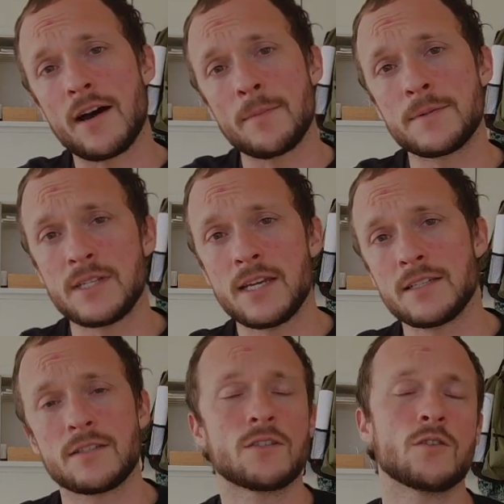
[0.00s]

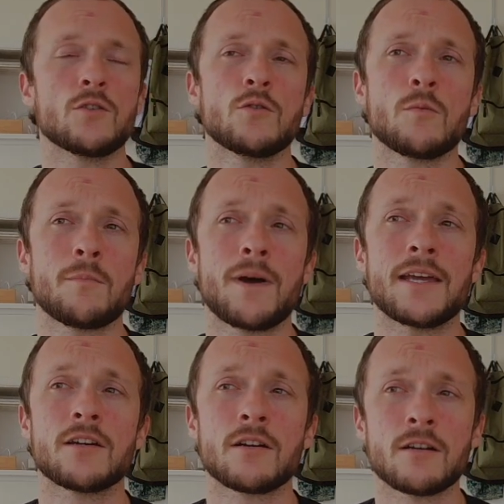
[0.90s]
update to
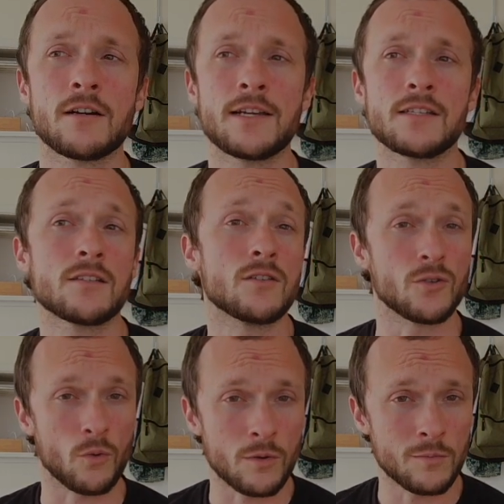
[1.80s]
my current
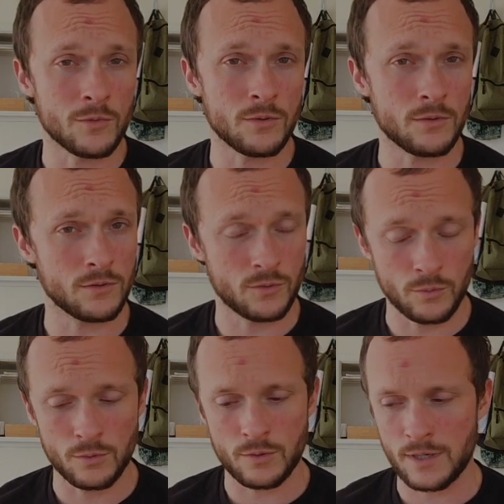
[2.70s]
normal
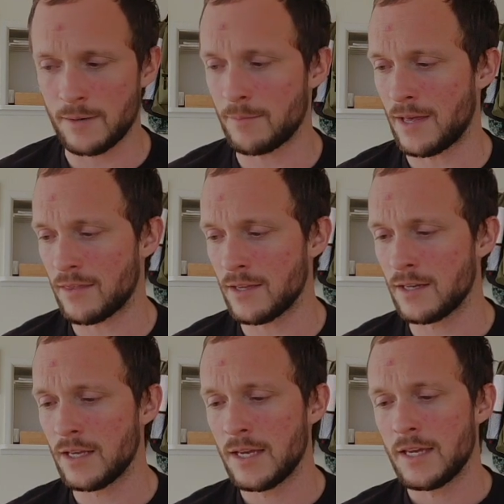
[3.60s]
dual grit
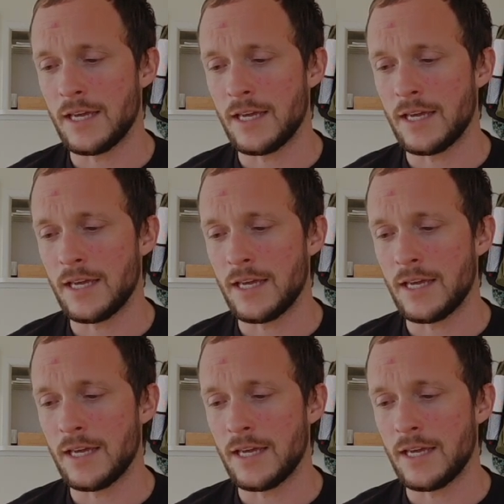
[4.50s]
method.